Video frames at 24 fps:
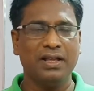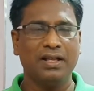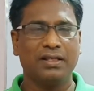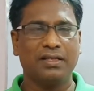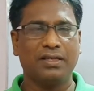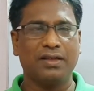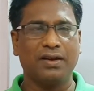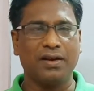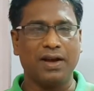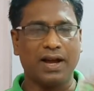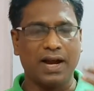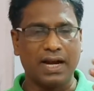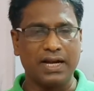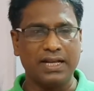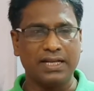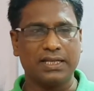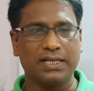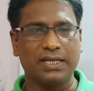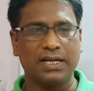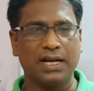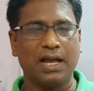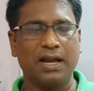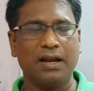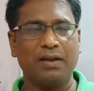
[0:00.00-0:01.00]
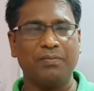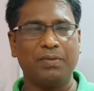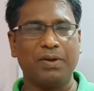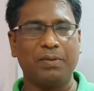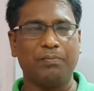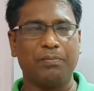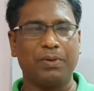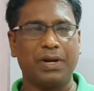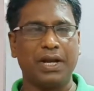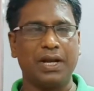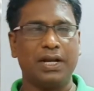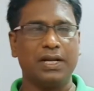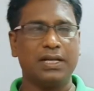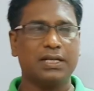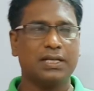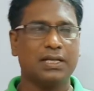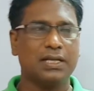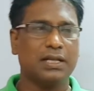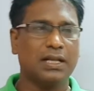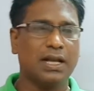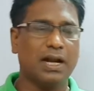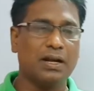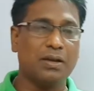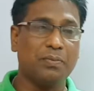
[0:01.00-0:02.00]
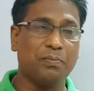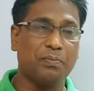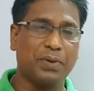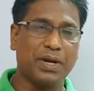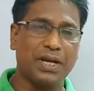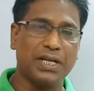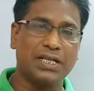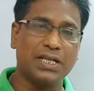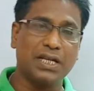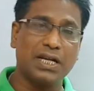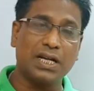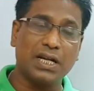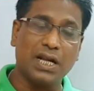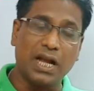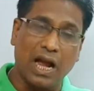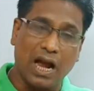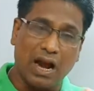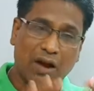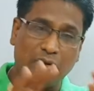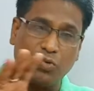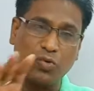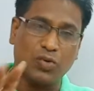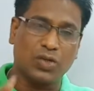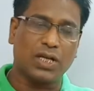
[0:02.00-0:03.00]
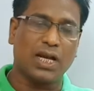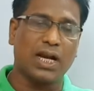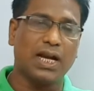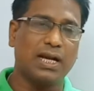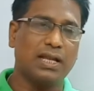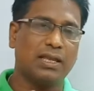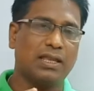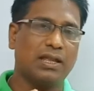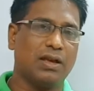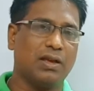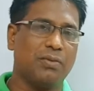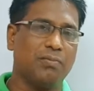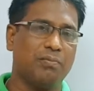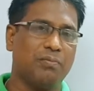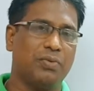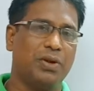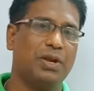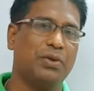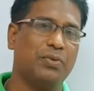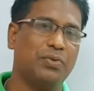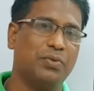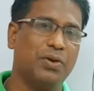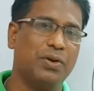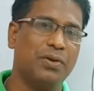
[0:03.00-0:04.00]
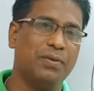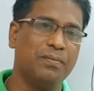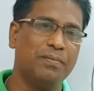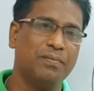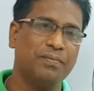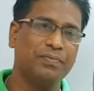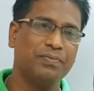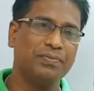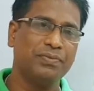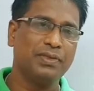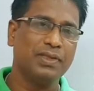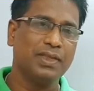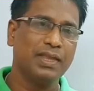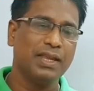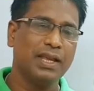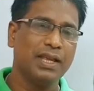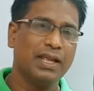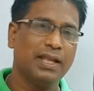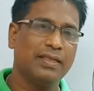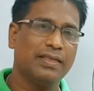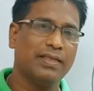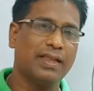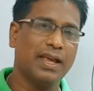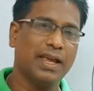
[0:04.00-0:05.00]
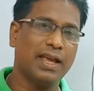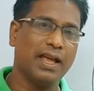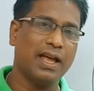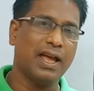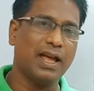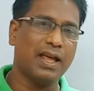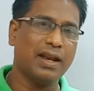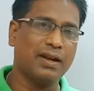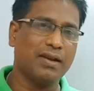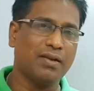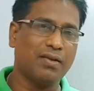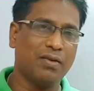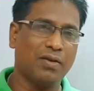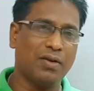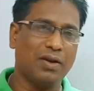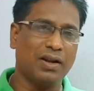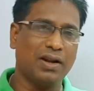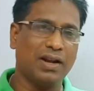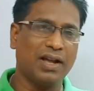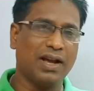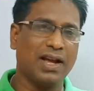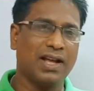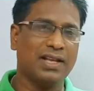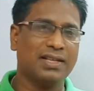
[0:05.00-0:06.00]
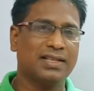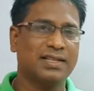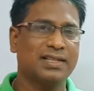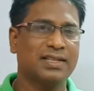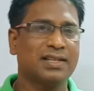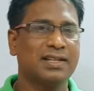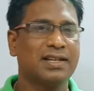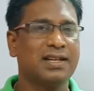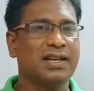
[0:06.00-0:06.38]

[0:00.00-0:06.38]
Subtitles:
the additional membranes that are present outside the embryo, they are called as